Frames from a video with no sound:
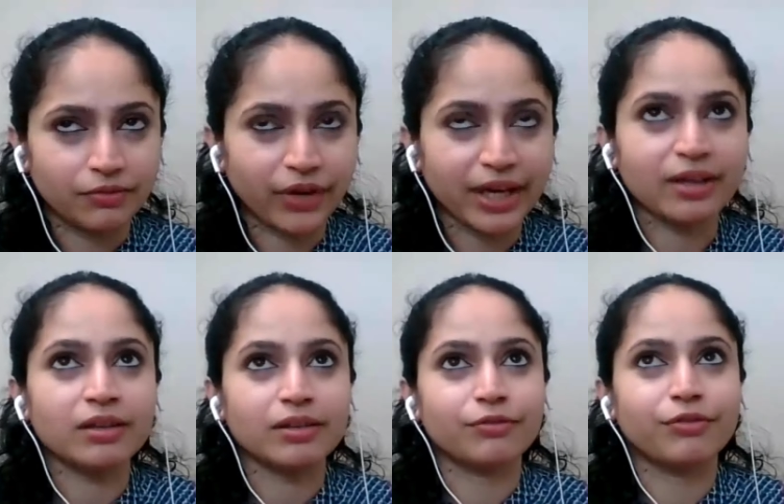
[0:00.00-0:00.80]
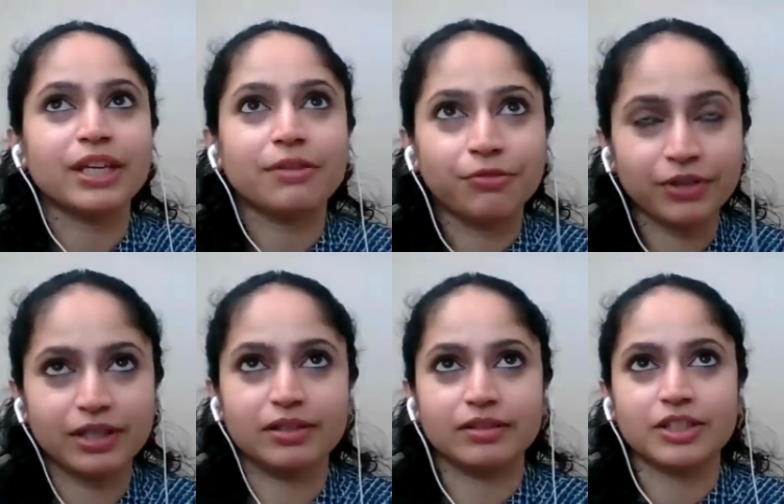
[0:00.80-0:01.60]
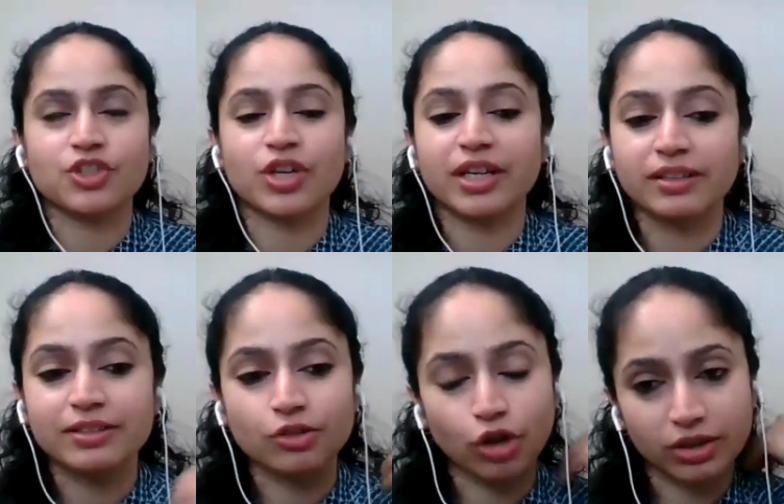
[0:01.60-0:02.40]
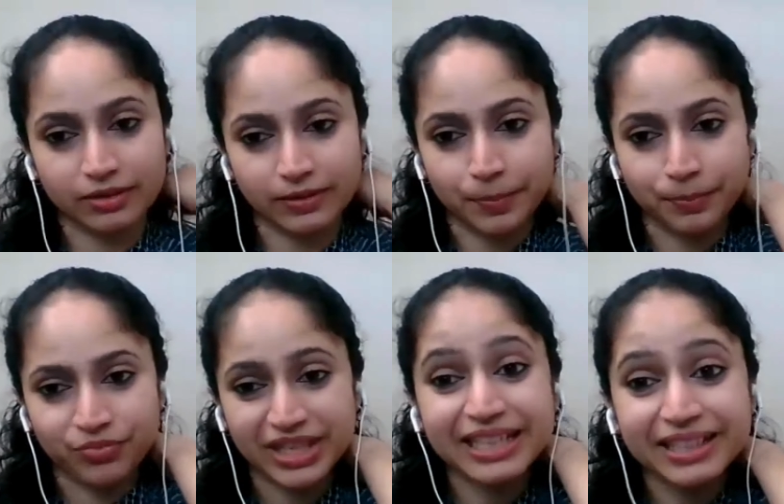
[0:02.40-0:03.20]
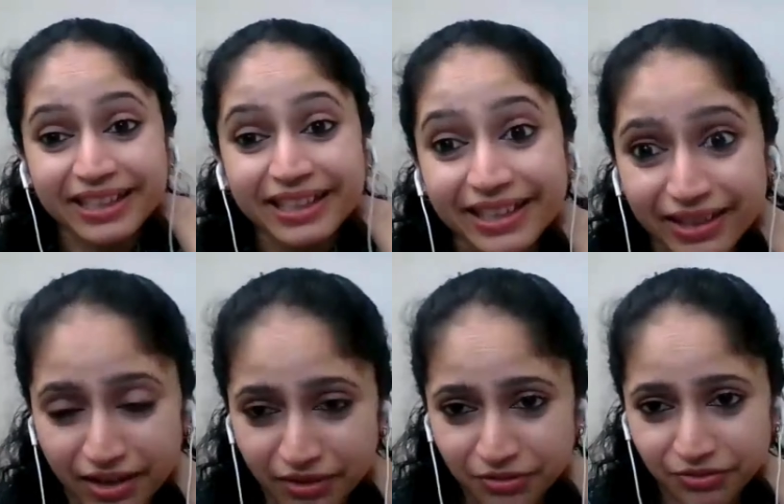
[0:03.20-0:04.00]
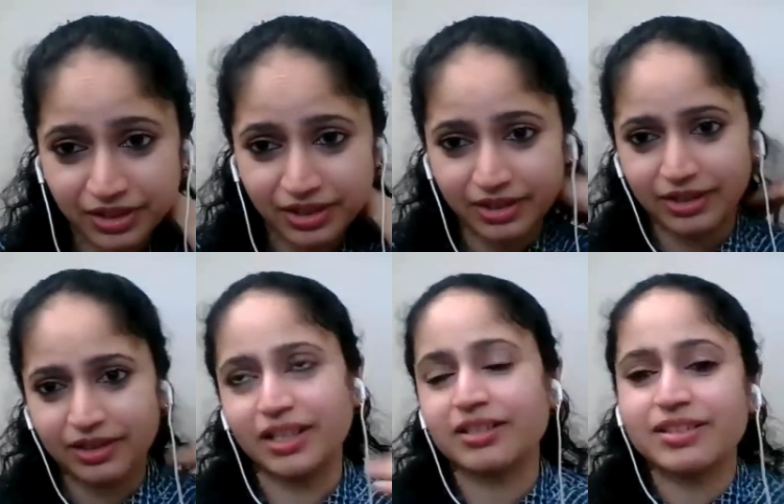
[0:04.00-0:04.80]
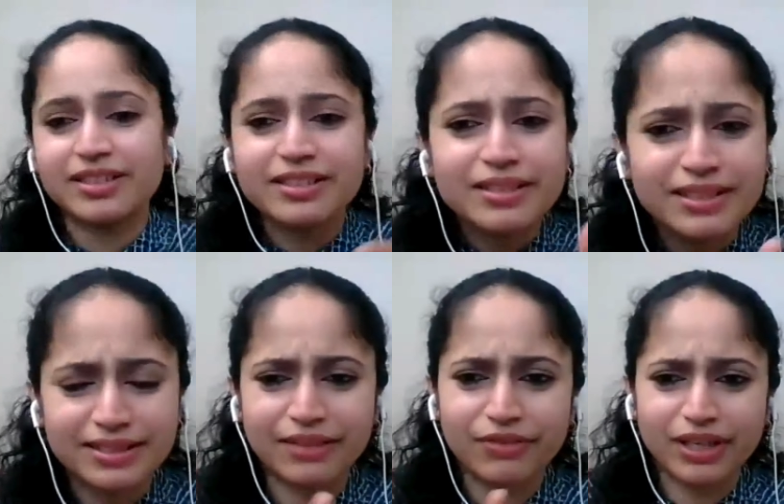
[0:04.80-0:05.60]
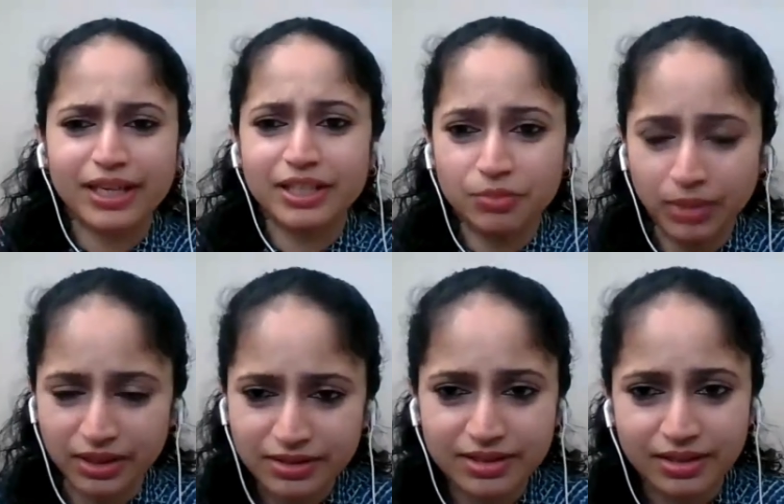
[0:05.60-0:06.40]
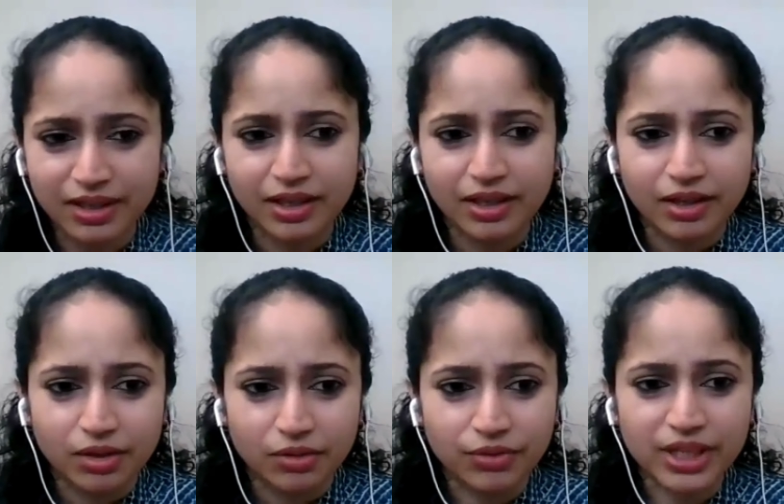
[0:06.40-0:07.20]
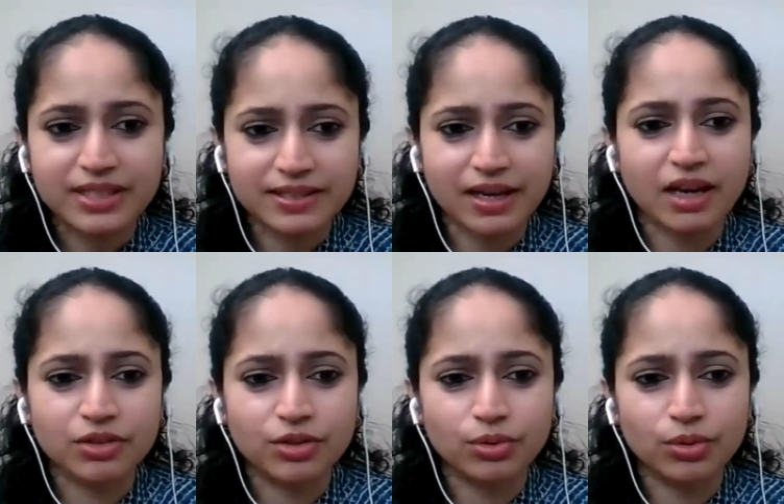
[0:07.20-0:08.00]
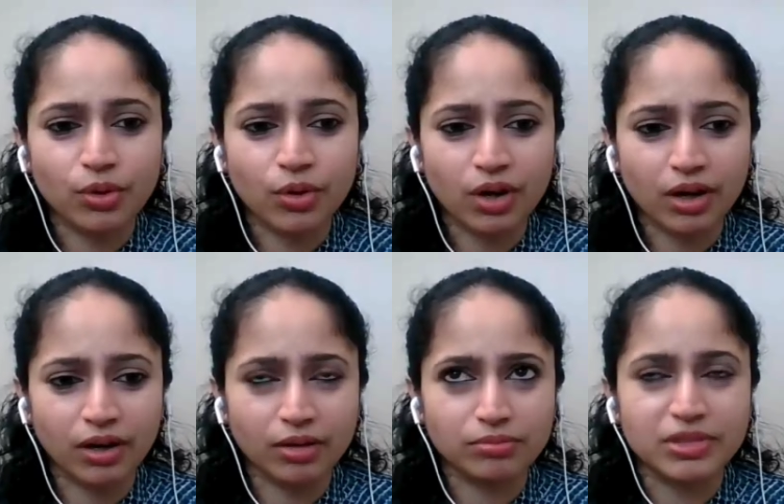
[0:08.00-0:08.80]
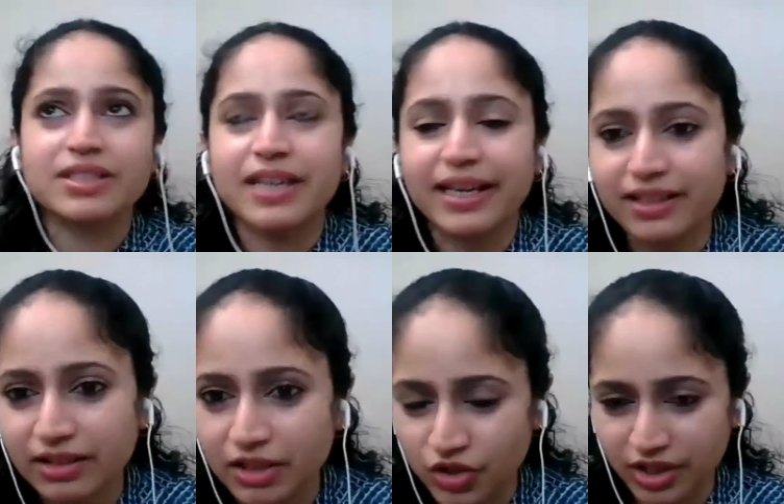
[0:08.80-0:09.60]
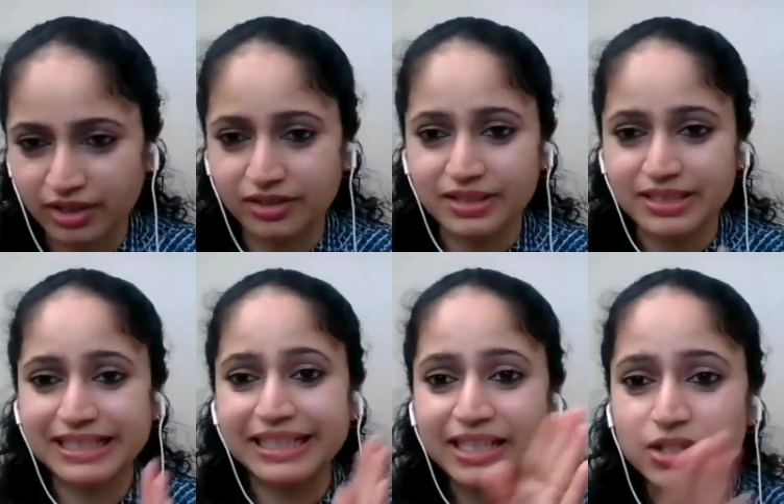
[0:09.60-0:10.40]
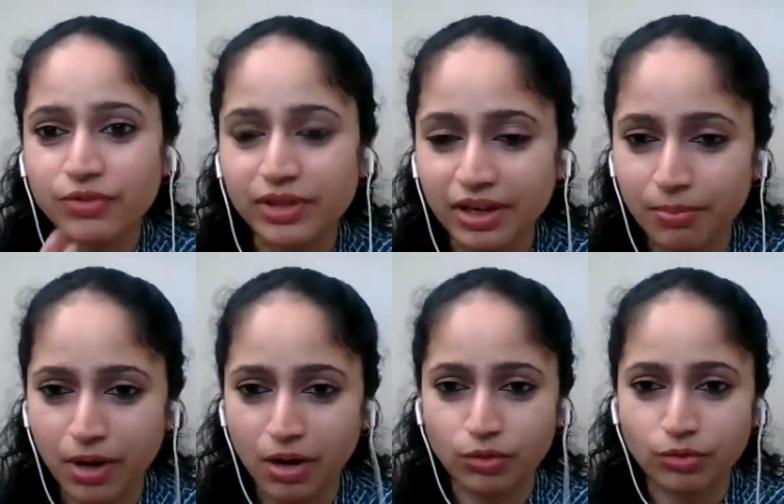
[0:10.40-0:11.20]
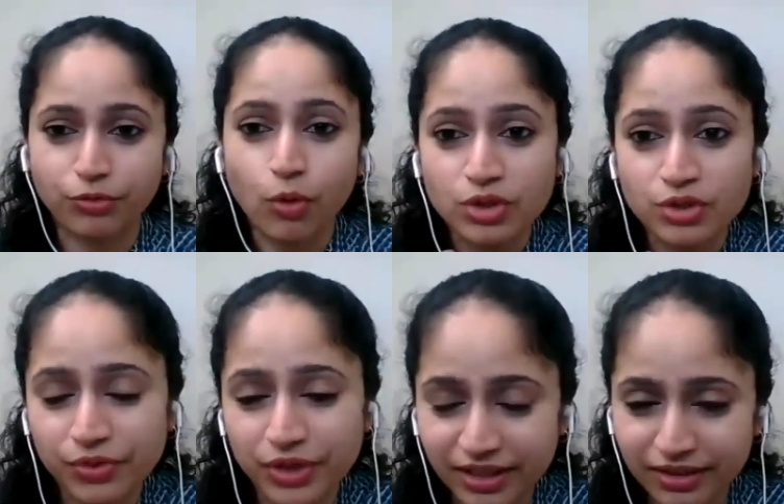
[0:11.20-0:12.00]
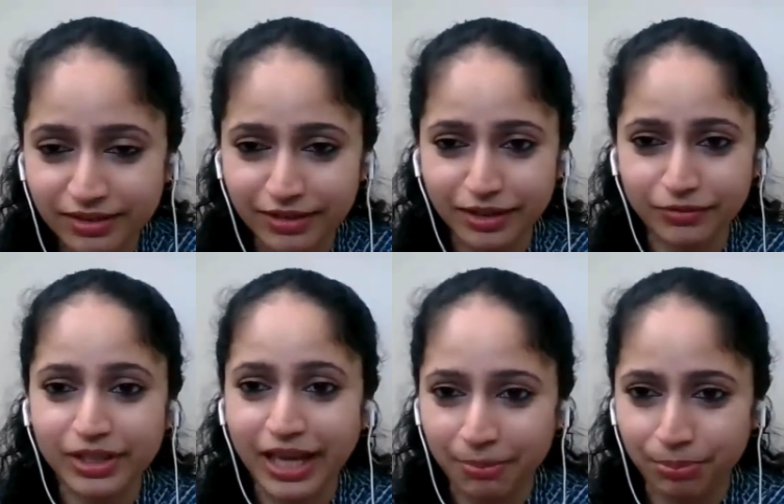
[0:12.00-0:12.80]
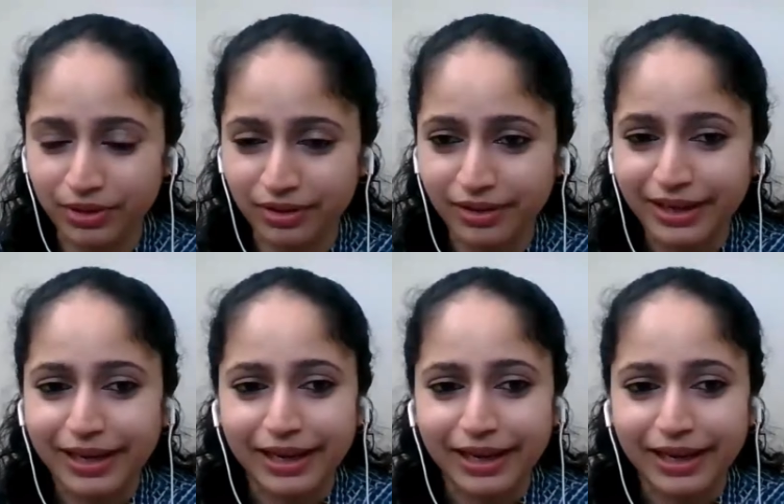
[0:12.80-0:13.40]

when we feel the child is not eating enough, that is at 7-8 months, we start, you know, distracting the child. The screens will come out, force feeding will happen.